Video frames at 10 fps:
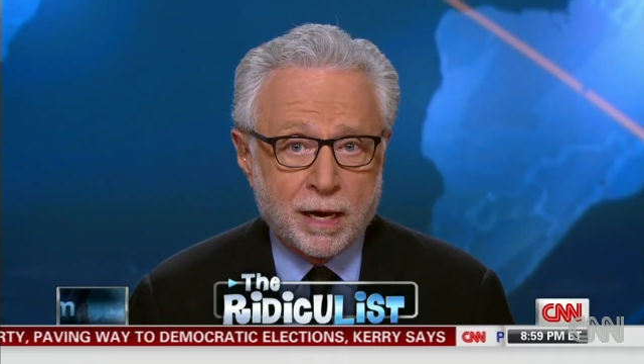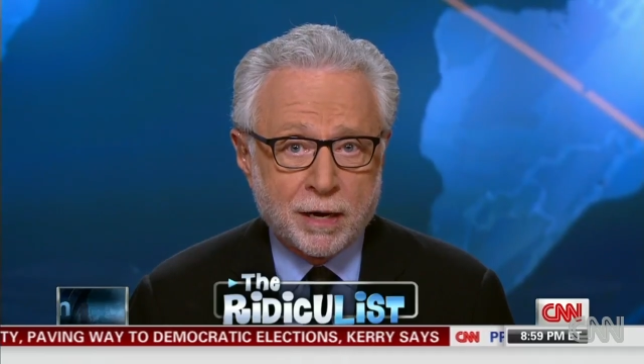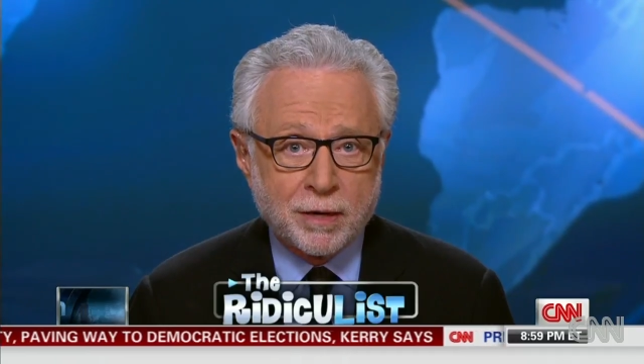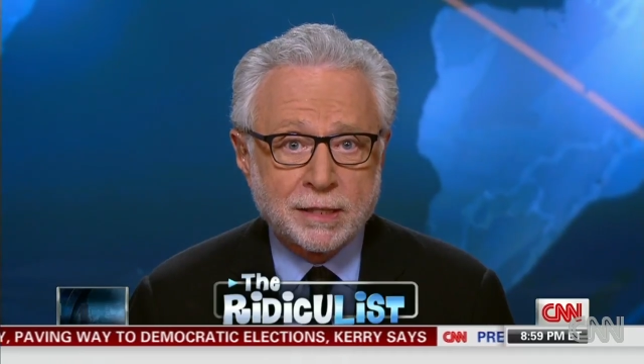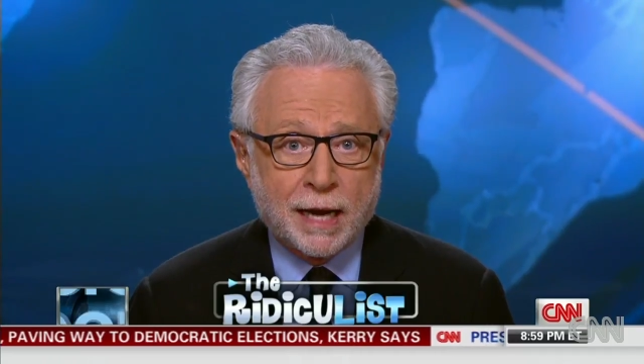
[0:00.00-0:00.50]

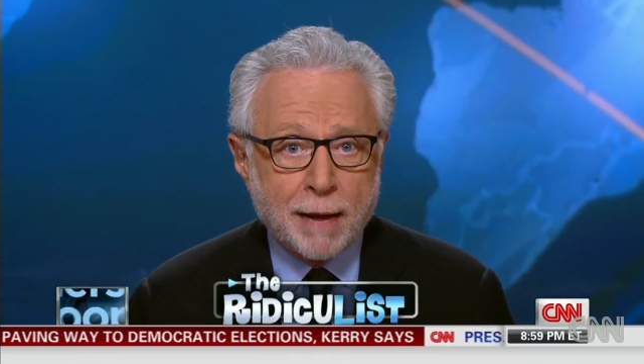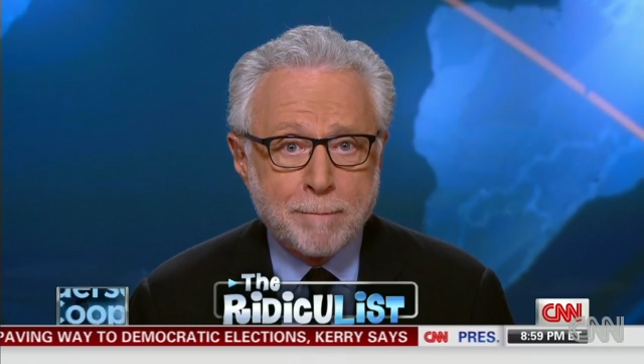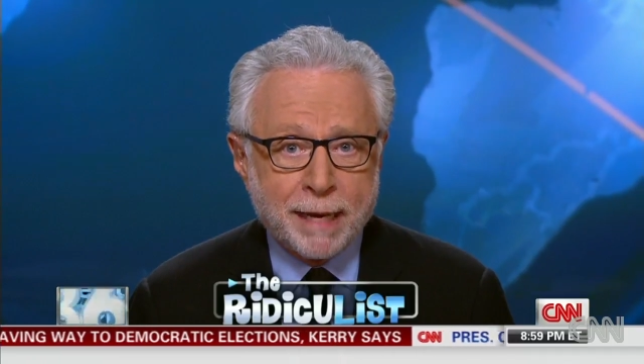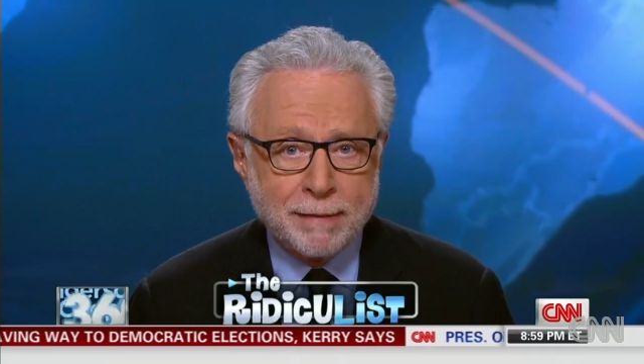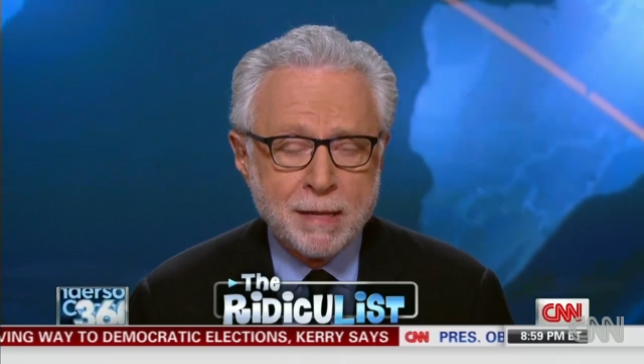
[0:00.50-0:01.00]
Congress, and I
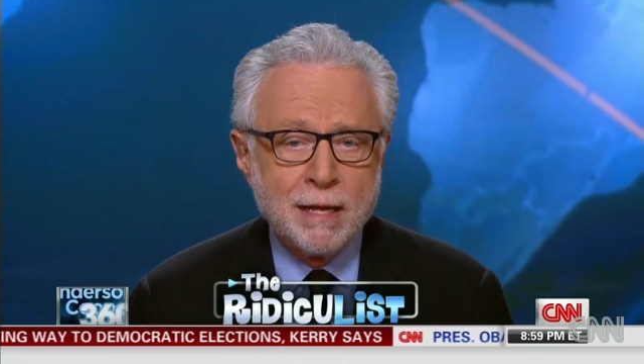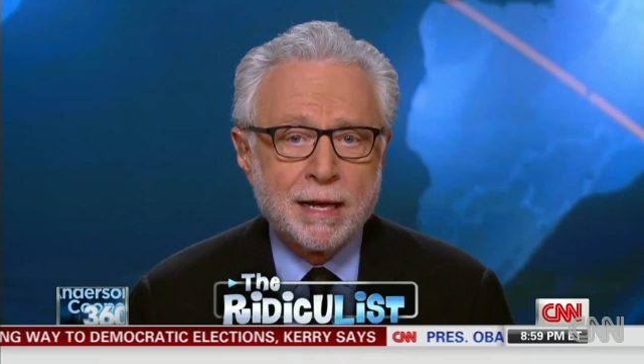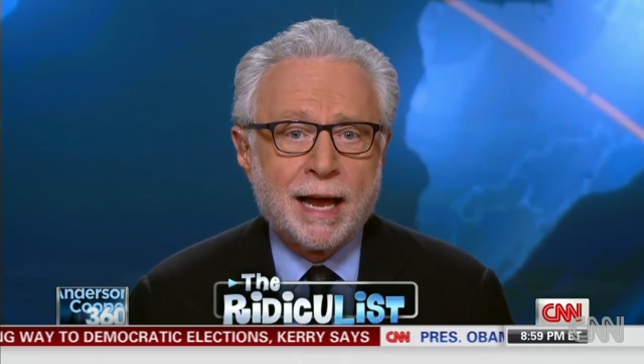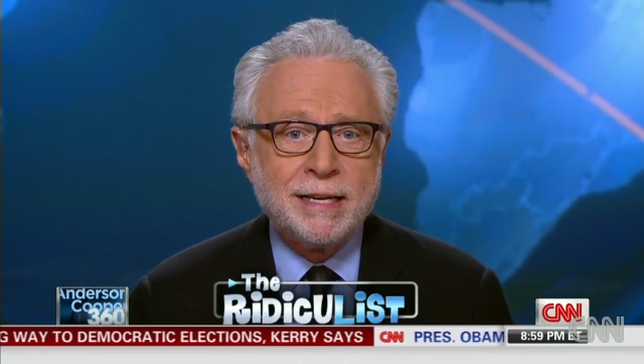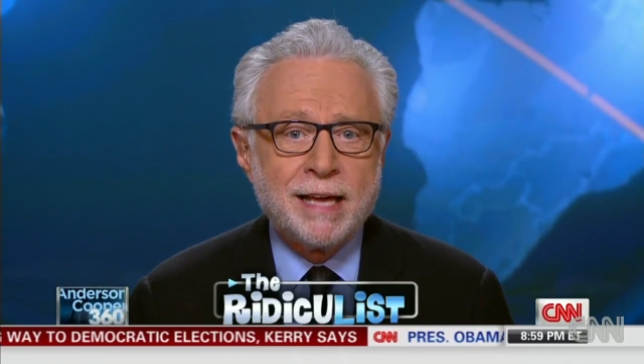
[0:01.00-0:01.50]
bet
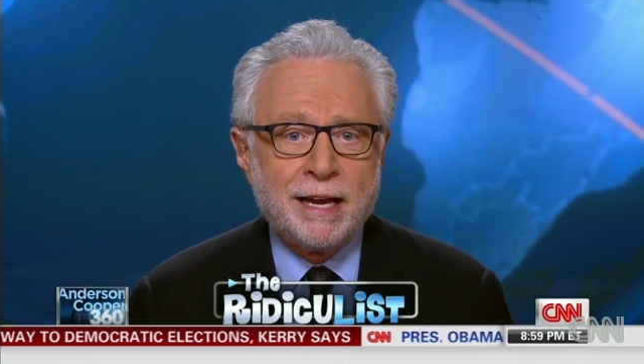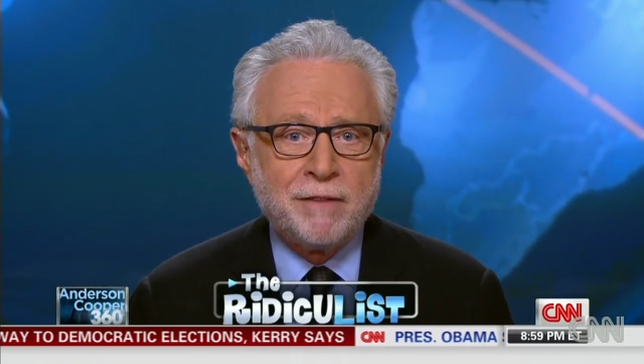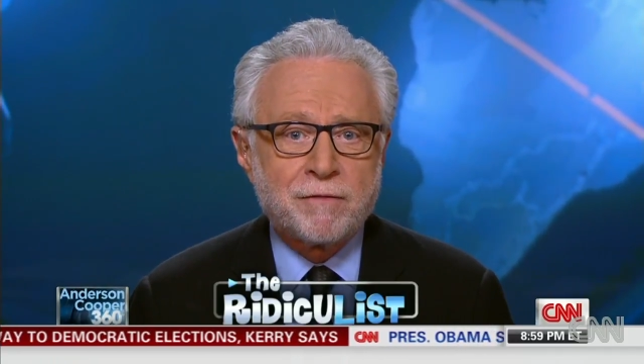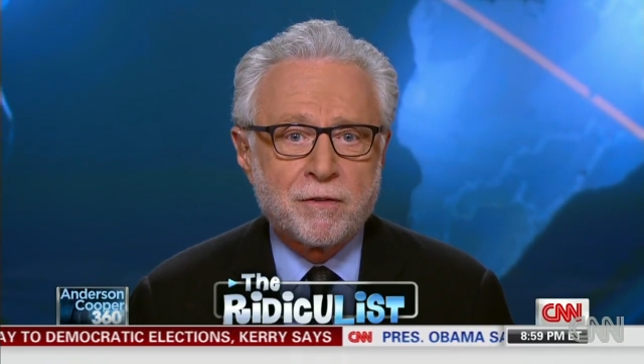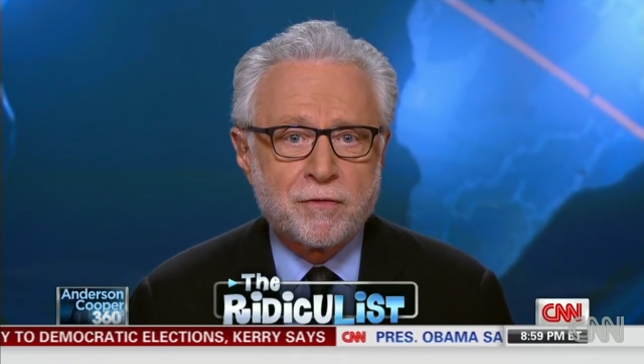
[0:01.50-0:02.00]
I'd get
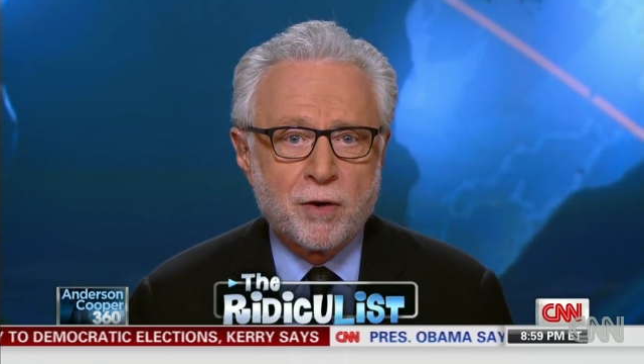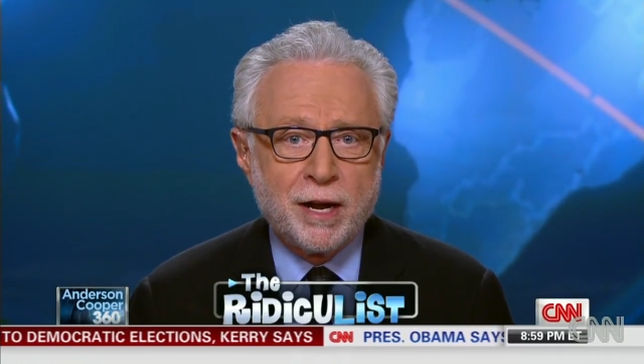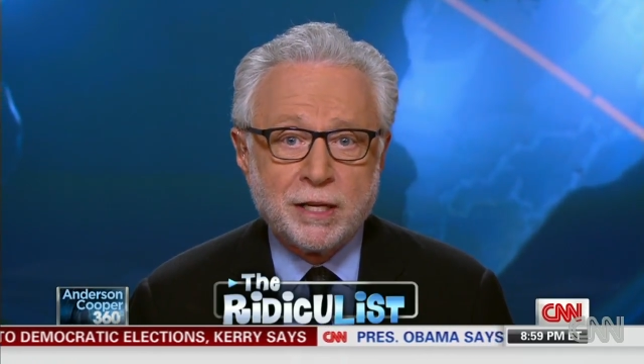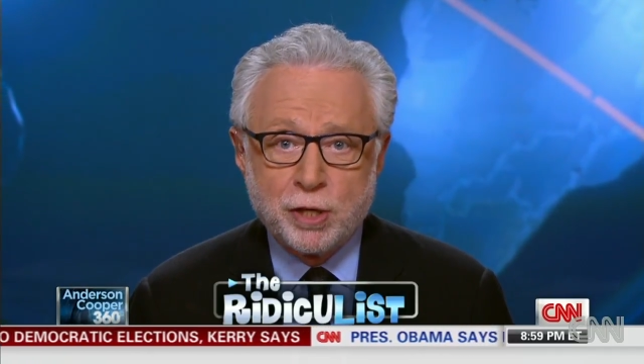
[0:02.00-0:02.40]
in for free.